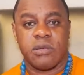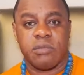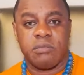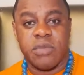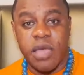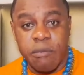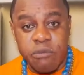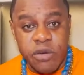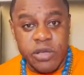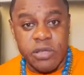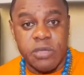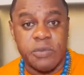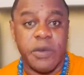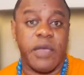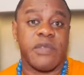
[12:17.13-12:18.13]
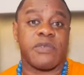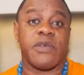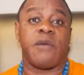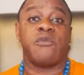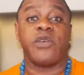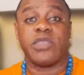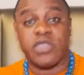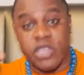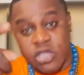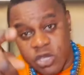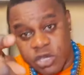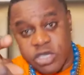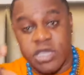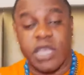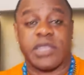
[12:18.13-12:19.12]
Me I bring Spice from when she
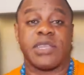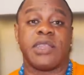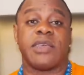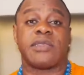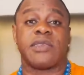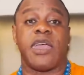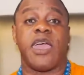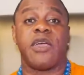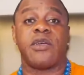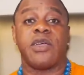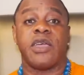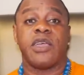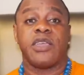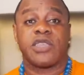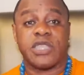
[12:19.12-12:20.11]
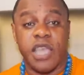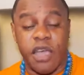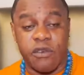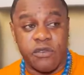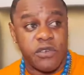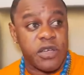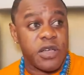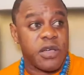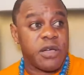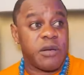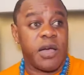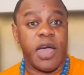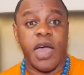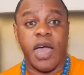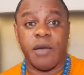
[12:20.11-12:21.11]
hear she tell us she
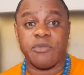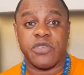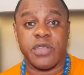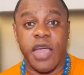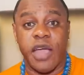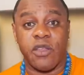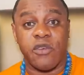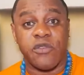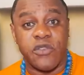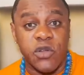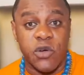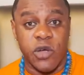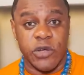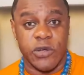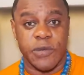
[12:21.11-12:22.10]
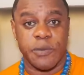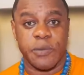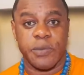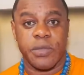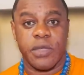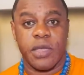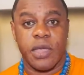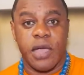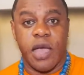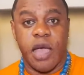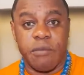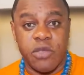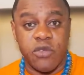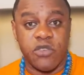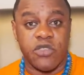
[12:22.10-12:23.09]
have she not on the floor.
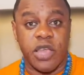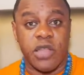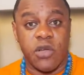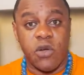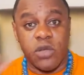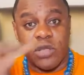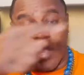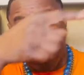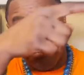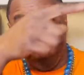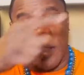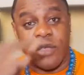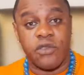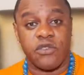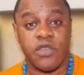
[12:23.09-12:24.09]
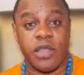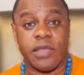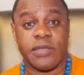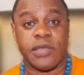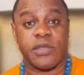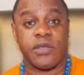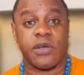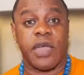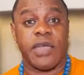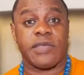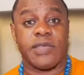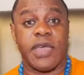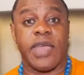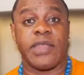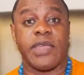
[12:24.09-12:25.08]
And I usually go to her mother, usually send down her
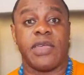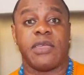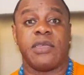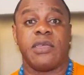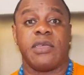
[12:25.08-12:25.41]
side there.